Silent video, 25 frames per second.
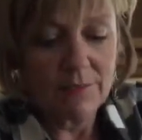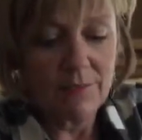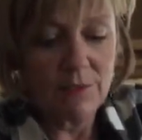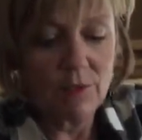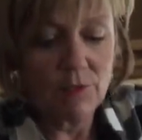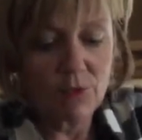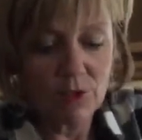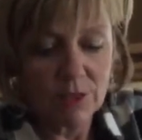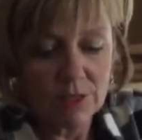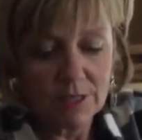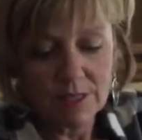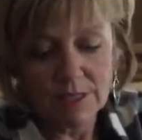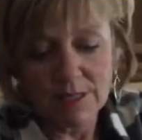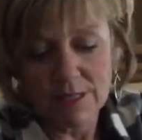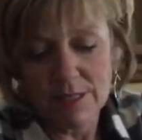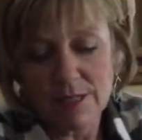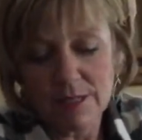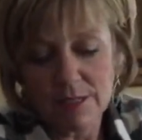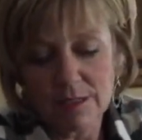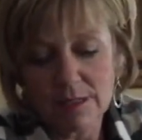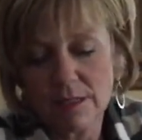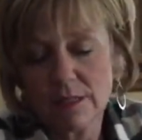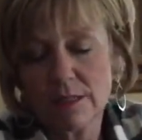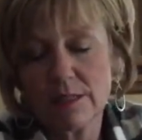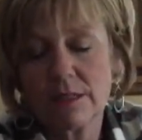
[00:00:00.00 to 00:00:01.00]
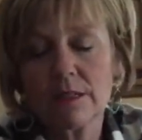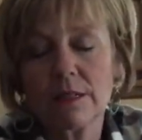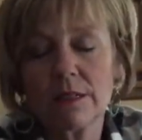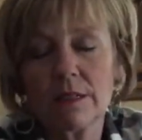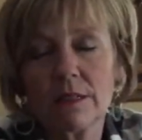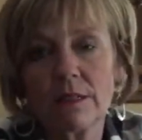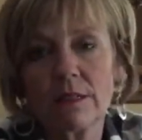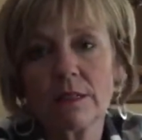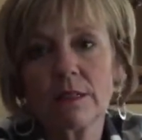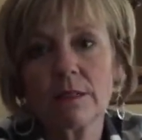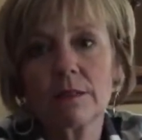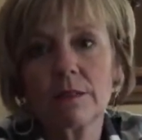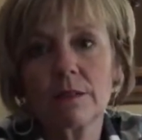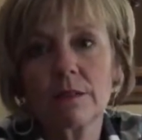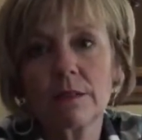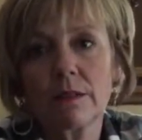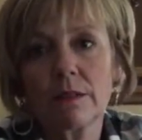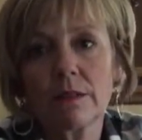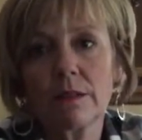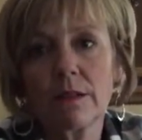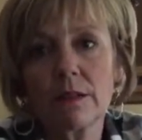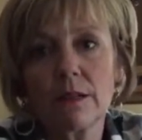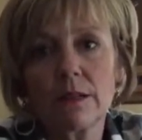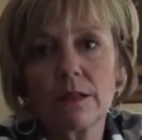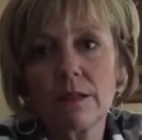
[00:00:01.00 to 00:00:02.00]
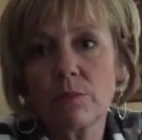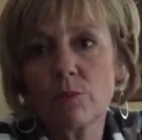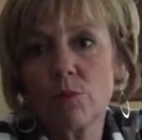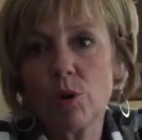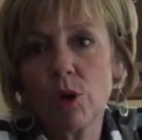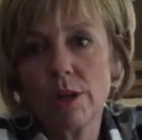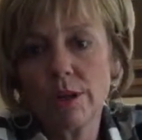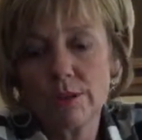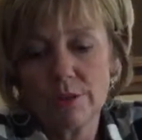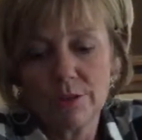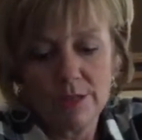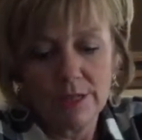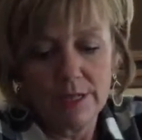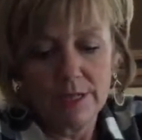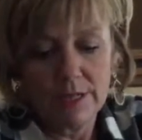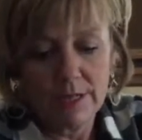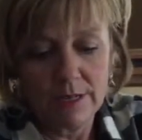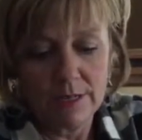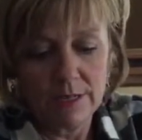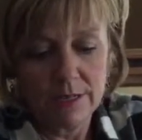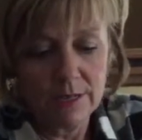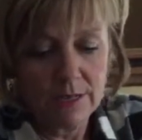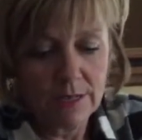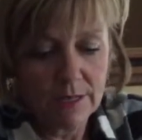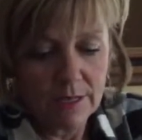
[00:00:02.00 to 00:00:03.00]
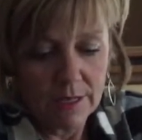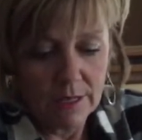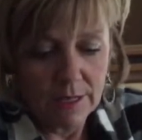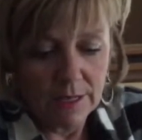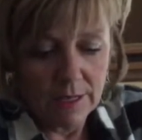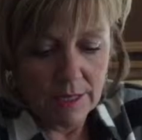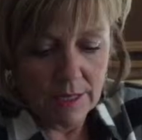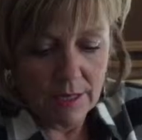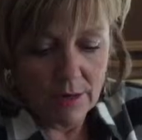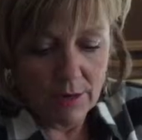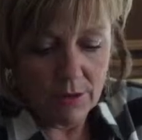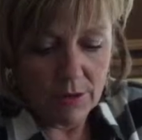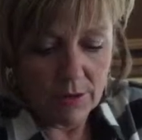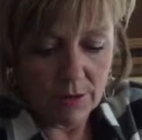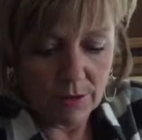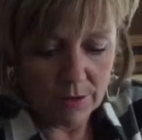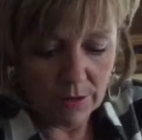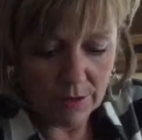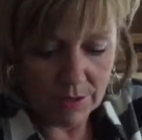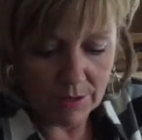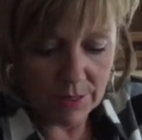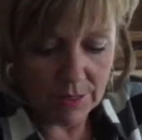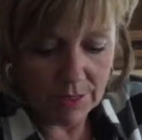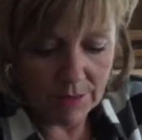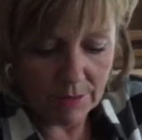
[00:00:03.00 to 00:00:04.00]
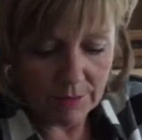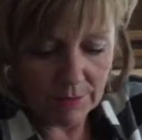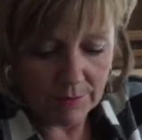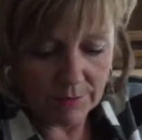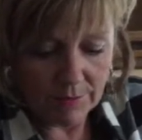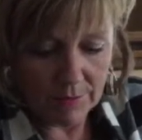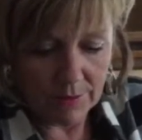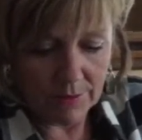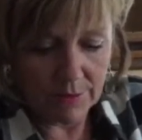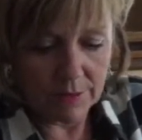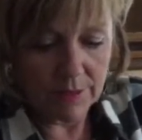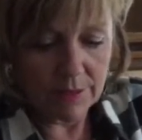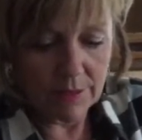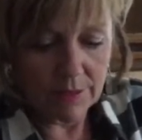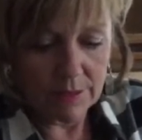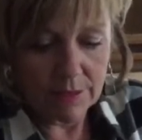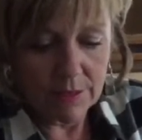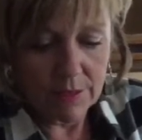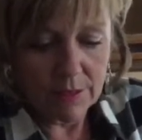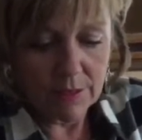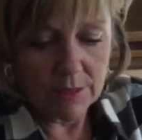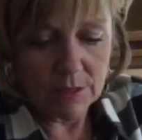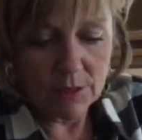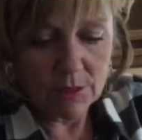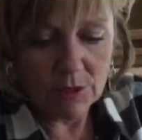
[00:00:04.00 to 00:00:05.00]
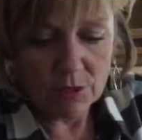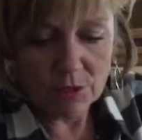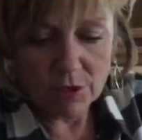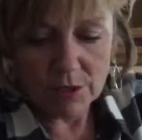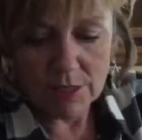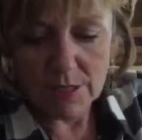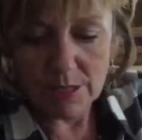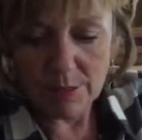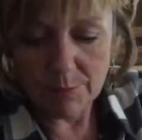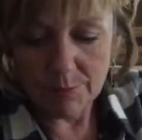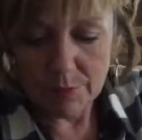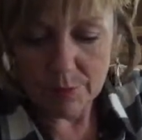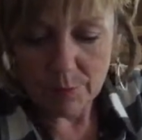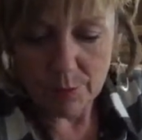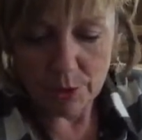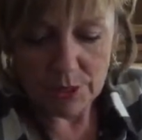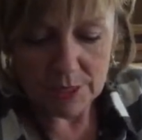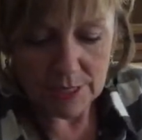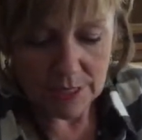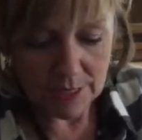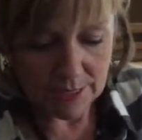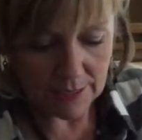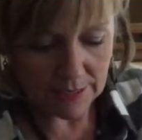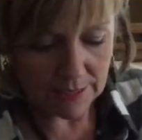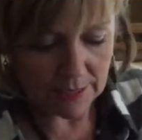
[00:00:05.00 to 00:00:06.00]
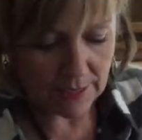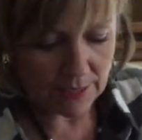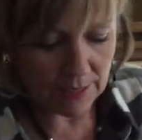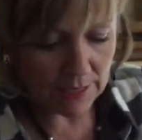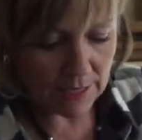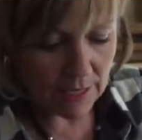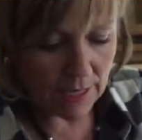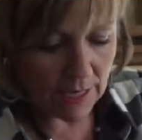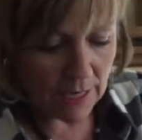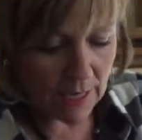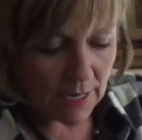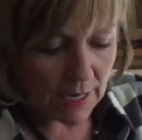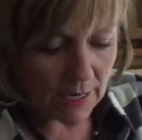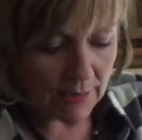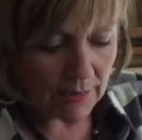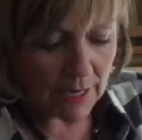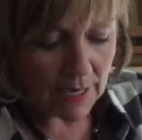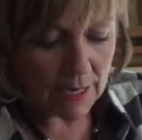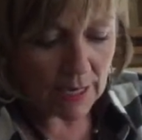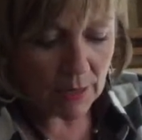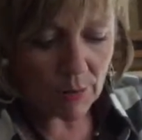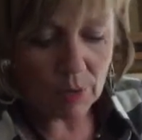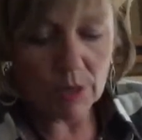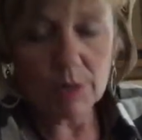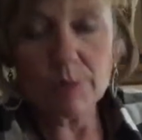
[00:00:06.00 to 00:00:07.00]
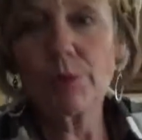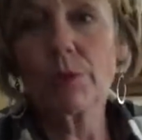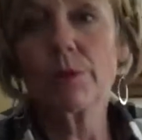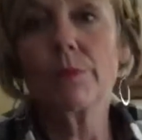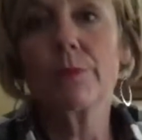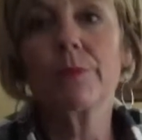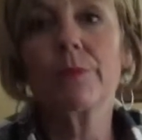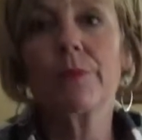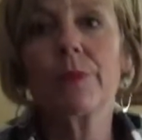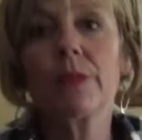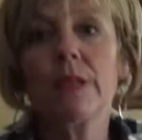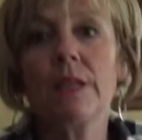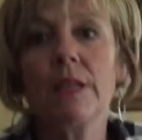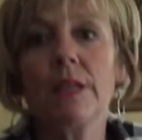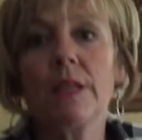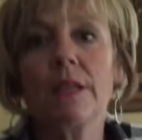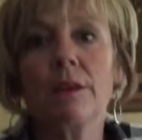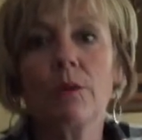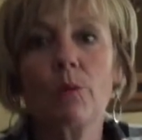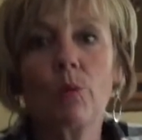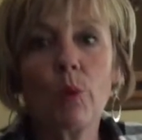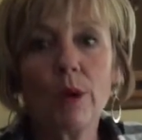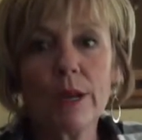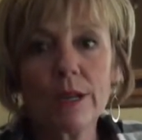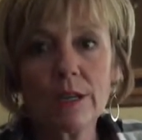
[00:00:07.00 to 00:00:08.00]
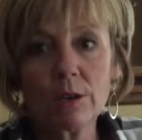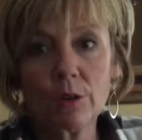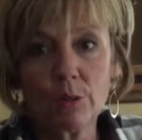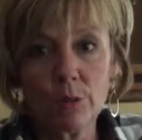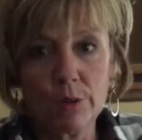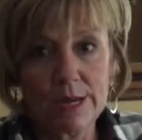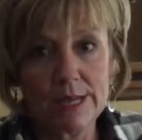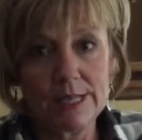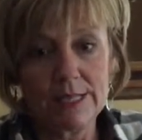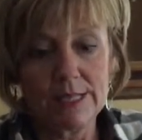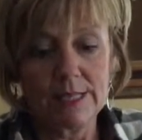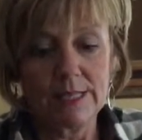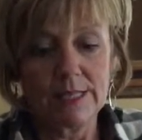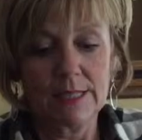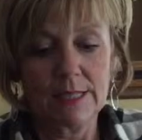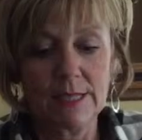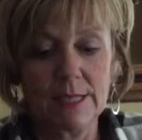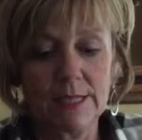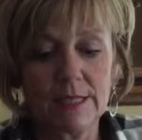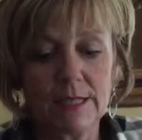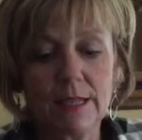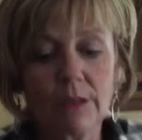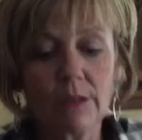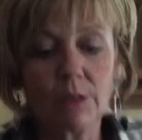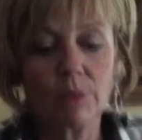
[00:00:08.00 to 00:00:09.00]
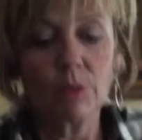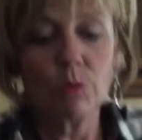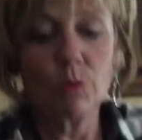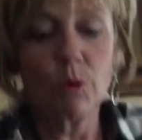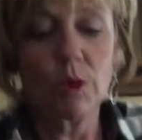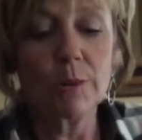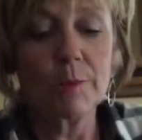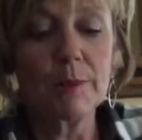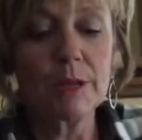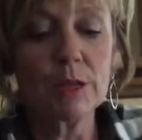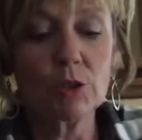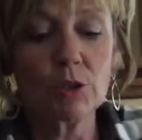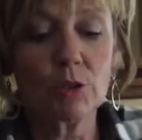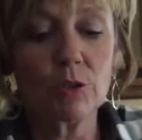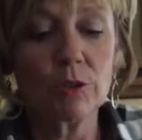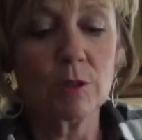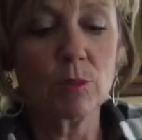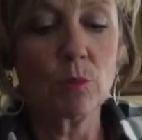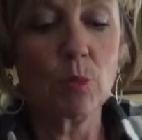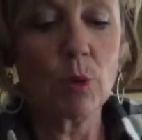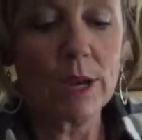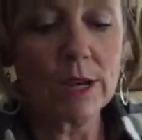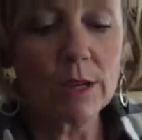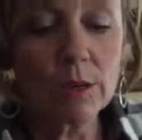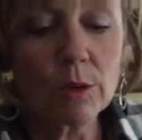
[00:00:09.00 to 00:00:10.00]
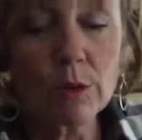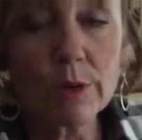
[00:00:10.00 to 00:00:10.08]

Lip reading: if you just stuck water in there, or this just helps protect. And then I want to put the wet oasis in. Now you want to make sure it's wet